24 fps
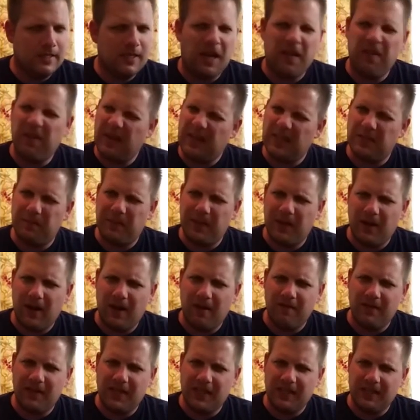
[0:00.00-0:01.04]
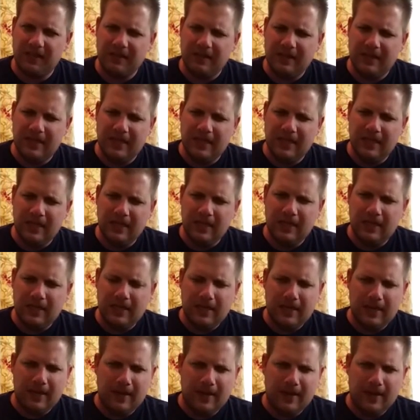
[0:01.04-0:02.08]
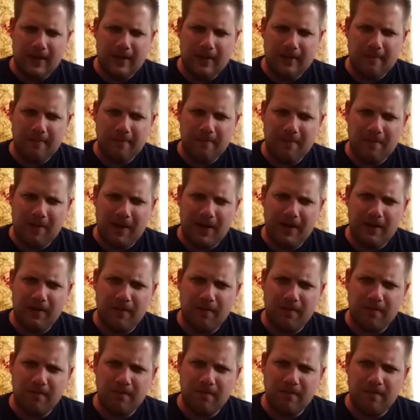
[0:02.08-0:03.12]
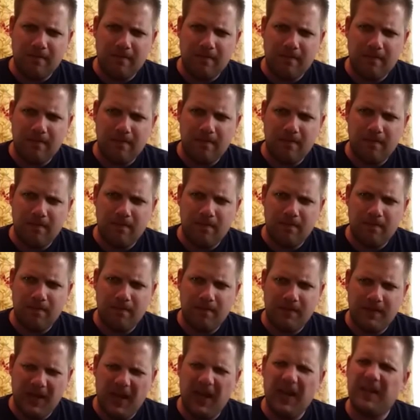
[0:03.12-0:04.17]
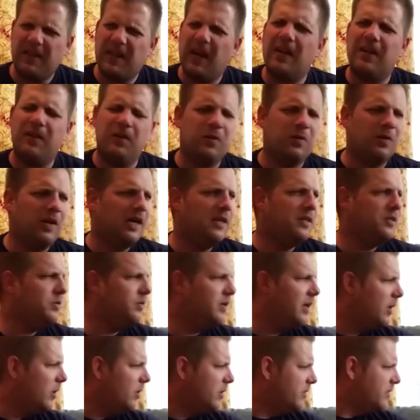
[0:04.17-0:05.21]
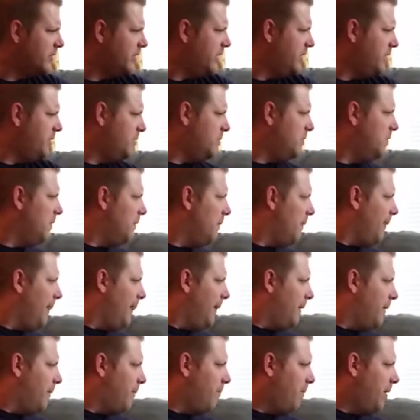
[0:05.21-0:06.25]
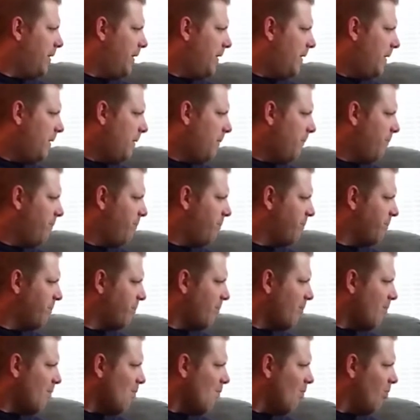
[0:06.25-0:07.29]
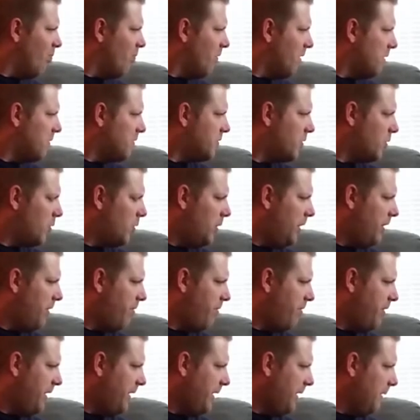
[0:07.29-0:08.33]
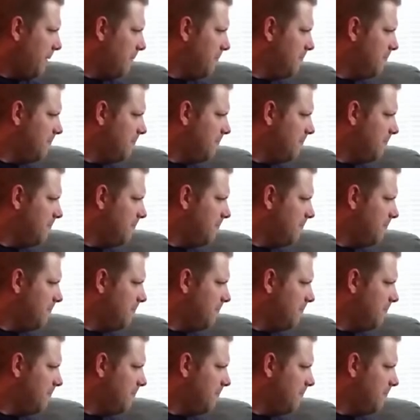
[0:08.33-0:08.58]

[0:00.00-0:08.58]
I think it's Beer Advocate. I don't. Yeah, I do. Honestly, I do. But so what do I think?